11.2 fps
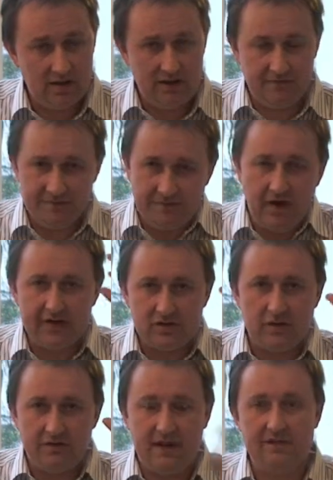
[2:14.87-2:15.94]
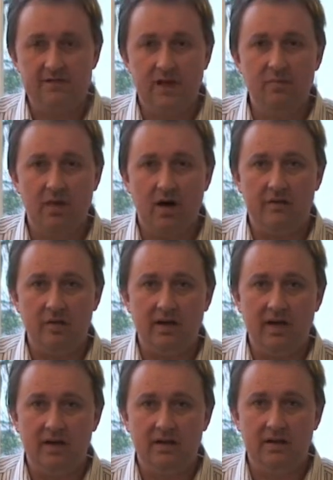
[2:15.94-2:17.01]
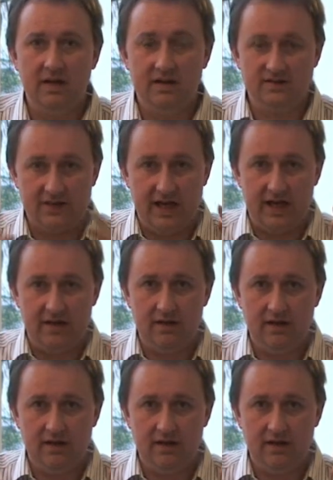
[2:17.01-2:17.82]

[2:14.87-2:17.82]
it fires off that same part of your brain in a scan.